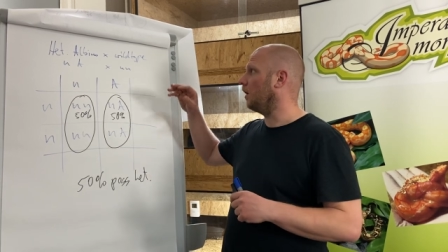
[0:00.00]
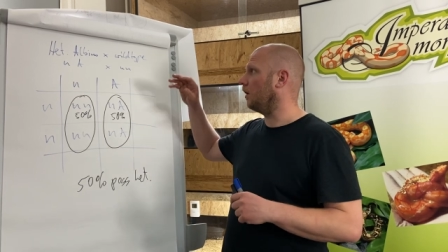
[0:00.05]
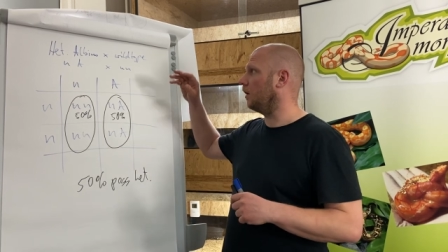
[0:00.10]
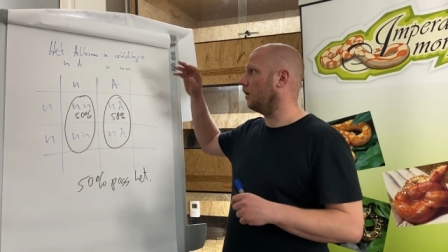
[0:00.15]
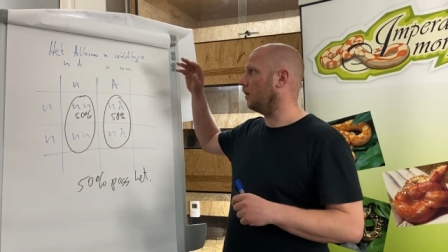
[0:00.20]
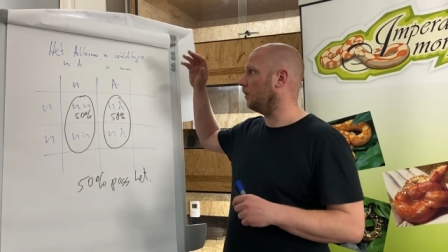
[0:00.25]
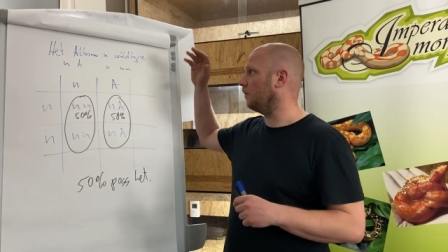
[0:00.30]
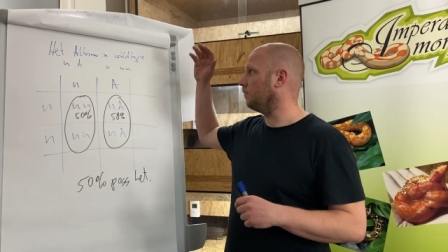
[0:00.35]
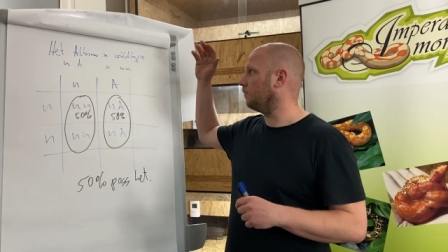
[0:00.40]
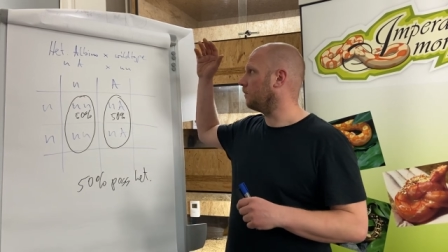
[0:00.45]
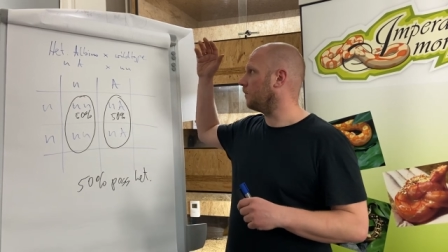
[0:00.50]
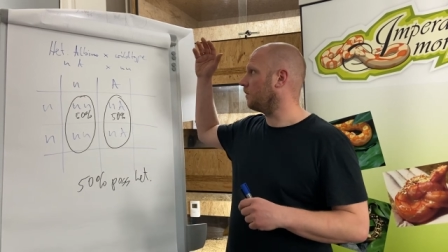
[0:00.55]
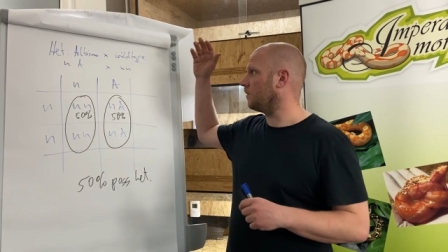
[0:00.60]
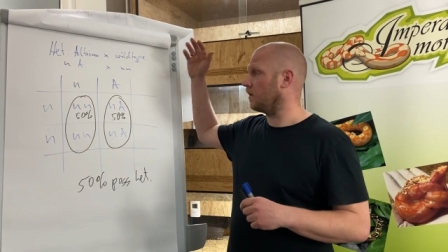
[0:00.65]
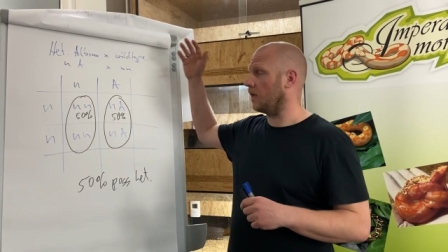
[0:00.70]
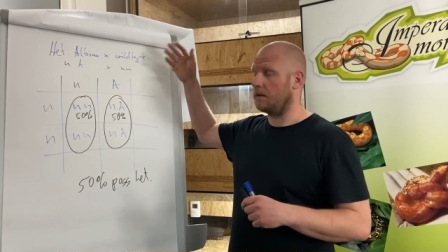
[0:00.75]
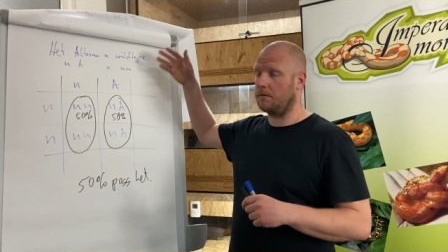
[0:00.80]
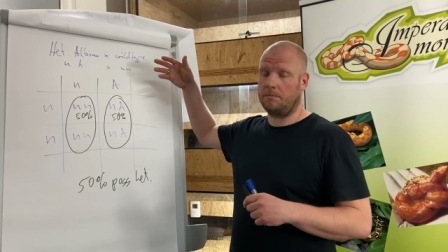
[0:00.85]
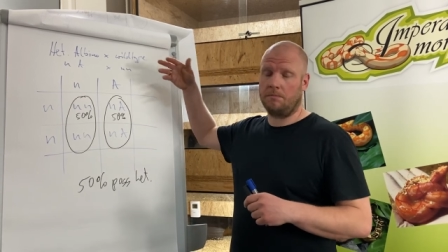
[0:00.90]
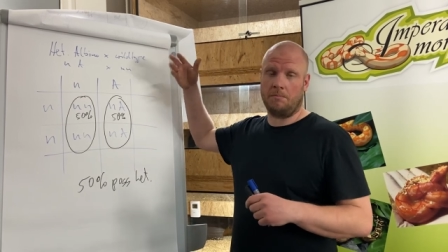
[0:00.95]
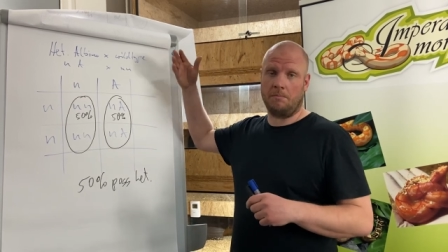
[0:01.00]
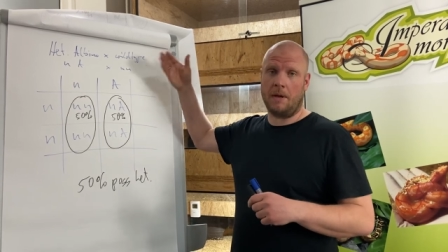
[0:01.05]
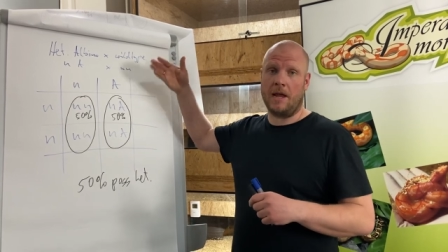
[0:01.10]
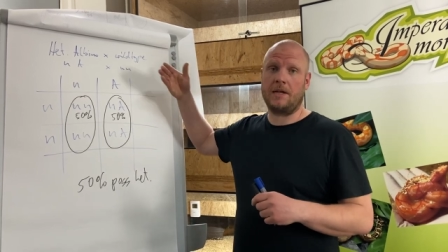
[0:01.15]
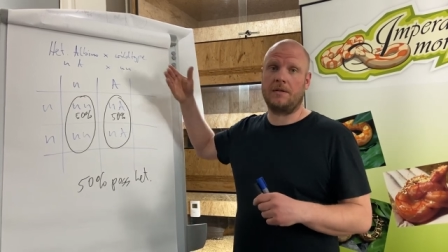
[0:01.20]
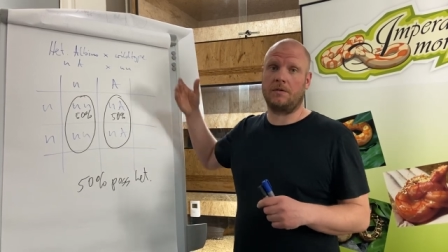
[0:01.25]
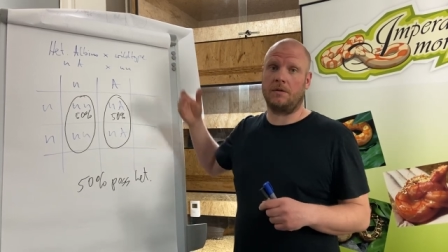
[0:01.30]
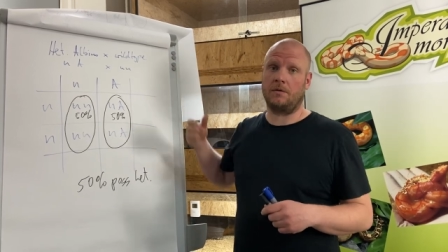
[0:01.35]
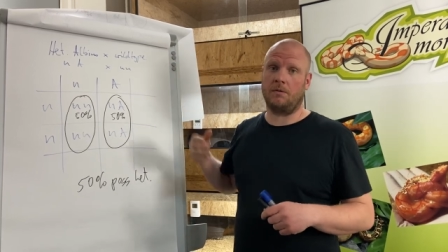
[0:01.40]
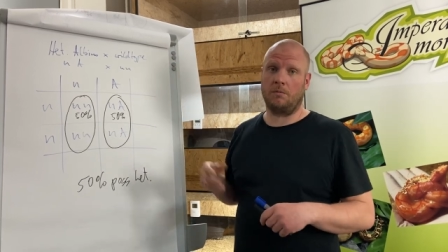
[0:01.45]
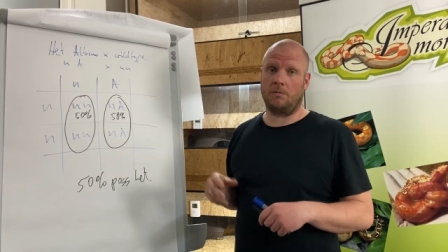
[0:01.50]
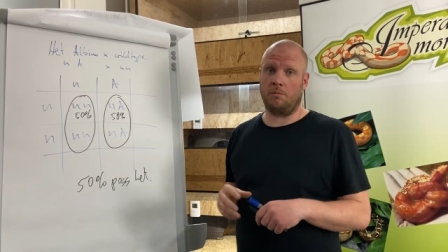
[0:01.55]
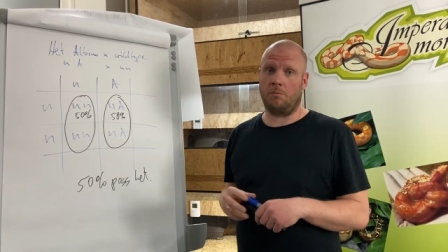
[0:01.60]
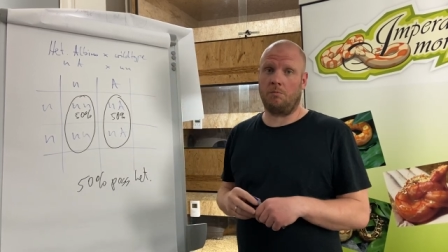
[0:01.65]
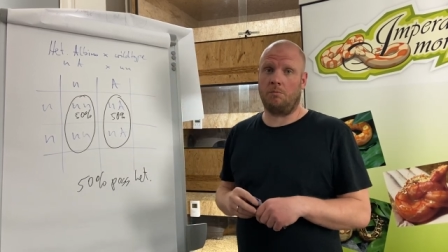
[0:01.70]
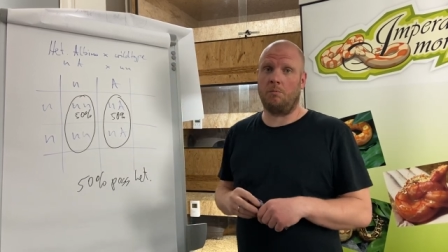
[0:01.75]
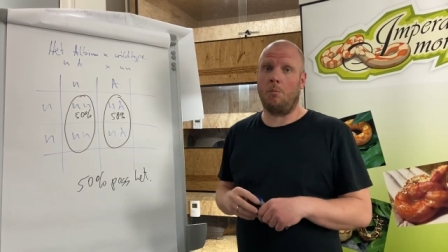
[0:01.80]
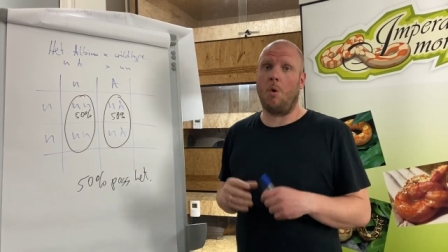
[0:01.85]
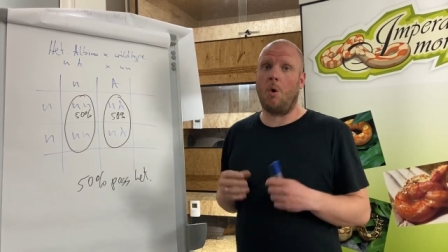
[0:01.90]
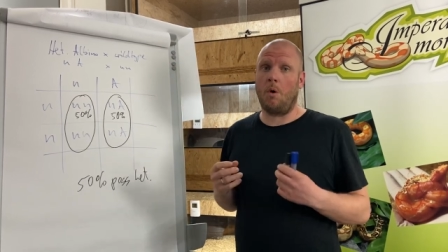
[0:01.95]
um, that makes it
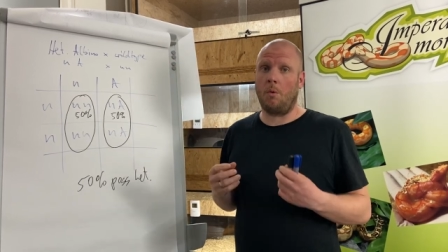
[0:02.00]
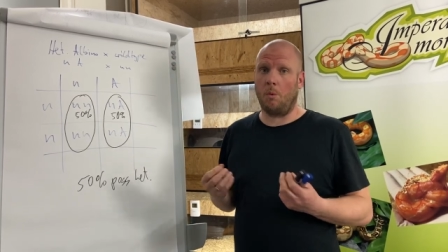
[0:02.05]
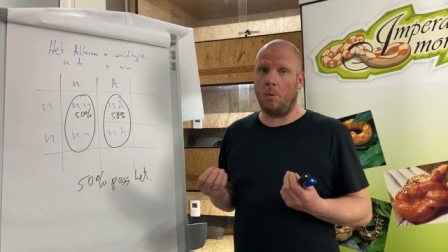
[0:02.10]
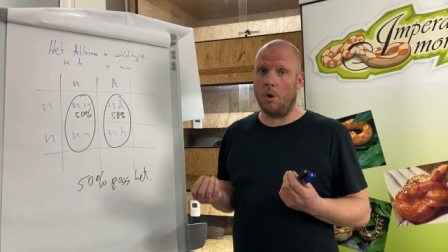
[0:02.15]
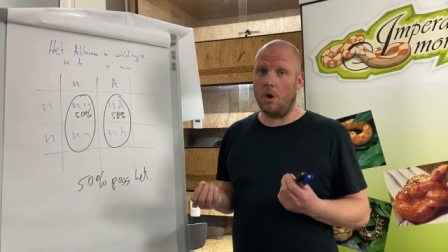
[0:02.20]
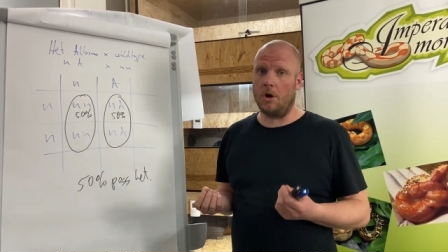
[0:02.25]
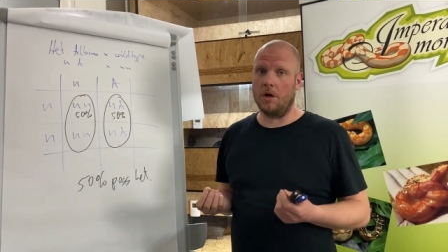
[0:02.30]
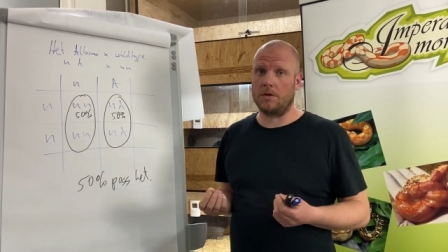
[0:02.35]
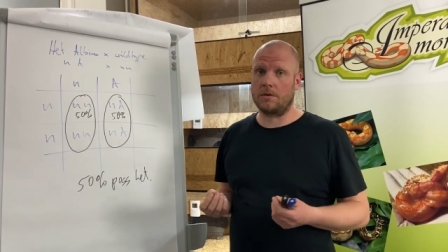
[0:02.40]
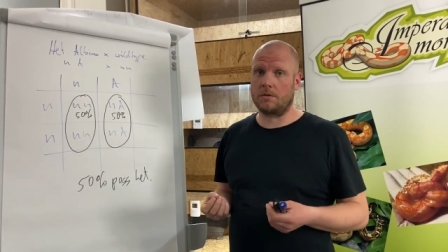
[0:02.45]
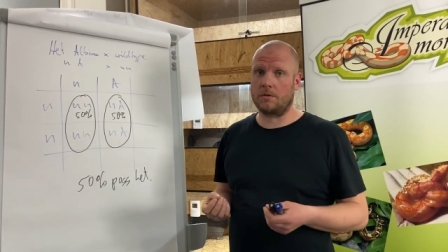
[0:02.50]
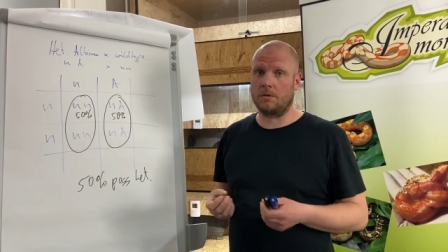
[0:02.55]
more worse